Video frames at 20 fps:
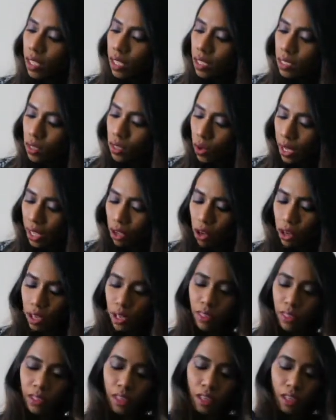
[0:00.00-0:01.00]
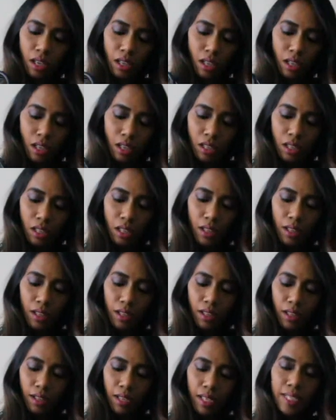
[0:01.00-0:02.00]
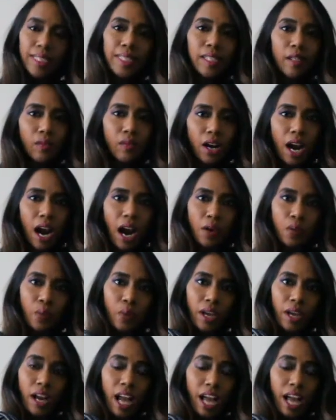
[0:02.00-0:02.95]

So I got it in the silver hardware.